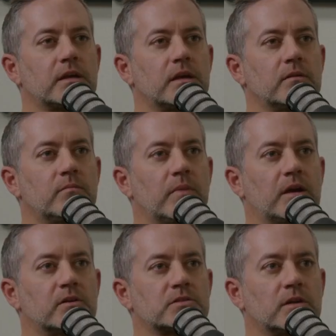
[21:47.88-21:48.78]
it
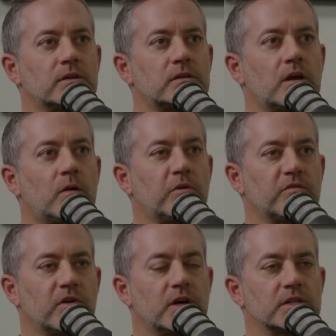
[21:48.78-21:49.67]
matters on a couple
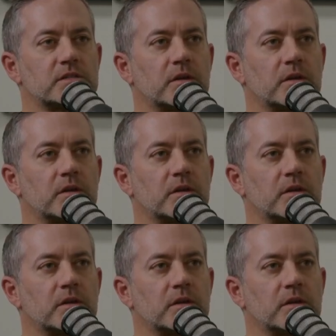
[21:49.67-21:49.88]
fronts.